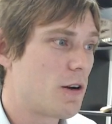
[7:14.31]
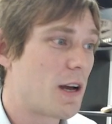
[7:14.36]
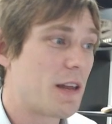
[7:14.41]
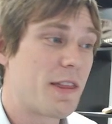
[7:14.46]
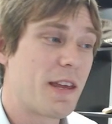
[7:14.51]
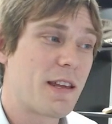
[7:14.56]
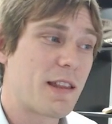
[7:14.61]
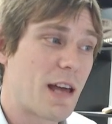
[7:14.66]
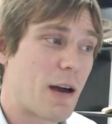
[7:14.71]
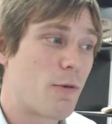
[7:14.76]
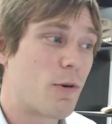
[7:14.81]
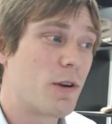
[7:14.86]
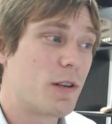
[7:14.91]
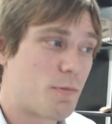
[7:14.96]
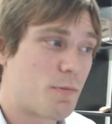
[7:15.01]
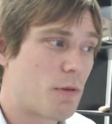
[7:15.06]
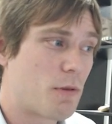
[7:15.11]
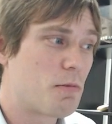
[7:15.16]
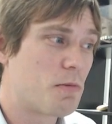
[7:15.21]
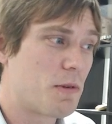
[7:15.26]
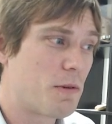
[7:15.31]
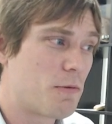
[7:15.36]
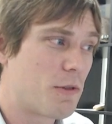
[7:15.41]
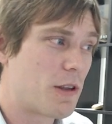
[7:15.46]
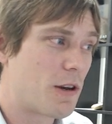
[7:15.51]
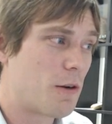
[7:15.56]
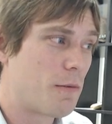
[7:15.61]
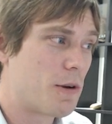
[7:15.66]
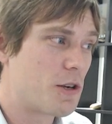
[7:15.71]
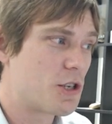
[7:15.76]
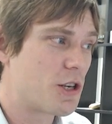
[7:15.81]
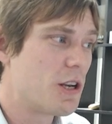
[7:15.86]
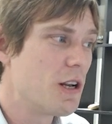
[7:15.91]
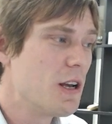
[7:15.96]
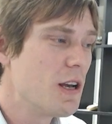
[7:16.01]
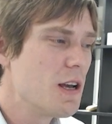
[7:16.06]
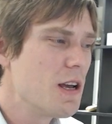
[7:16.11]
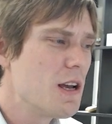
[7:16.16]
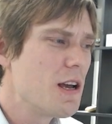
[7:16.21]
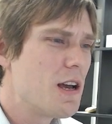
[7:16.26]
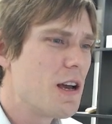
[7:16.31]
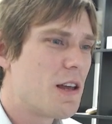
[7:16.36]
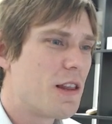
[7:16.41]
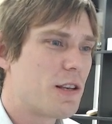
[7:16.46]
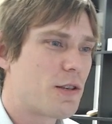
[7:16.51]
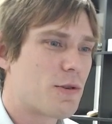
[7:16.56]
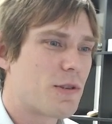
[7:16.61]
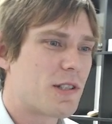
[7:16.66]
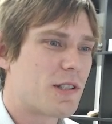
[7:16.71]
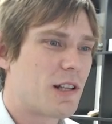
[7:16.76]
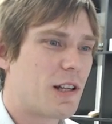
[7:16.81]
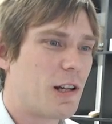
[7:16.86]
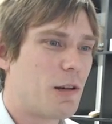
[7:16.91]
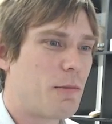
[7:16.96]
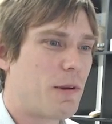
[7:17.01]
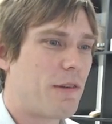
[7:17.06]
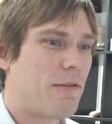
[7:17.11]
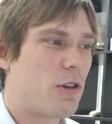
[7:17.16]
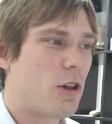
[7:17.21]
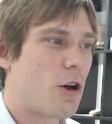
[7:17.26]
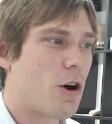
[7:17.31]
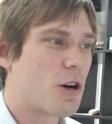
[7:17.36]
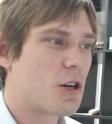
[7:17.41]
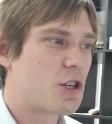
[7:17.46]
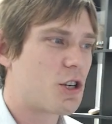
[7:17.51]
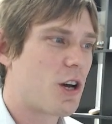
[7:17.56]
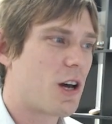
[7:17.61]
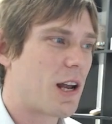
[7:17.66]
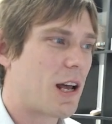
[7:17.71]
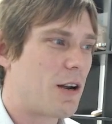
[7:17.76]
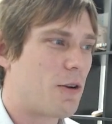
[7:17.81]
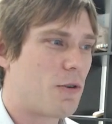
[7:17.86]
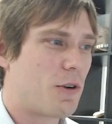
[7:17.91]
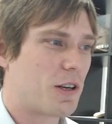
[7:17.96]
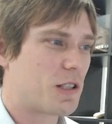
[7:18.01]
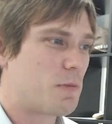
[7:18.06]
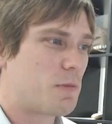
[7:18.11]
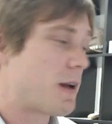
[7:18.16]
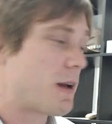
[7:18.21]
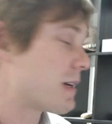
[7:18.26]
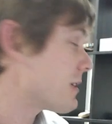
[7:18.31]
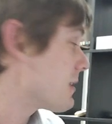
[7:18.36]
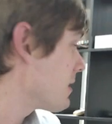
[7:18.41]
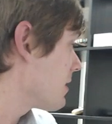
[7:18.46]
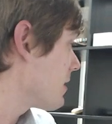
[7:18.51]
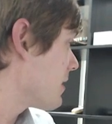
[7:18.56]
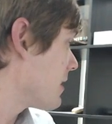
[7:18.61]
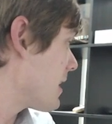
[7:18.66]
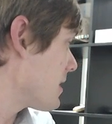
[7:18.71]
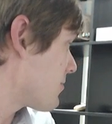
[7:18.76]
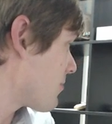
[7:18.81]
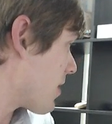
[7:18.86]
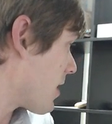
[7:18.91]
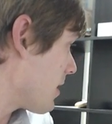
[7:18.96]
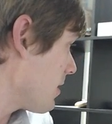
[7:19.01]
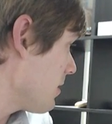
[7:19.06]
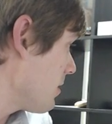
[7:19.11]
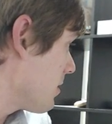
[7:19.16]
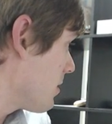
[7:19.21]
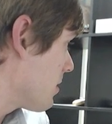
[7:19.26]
I think that one is probably within our budget. This one's a little bit of a long shot. I don't expect. Yes, Ryan?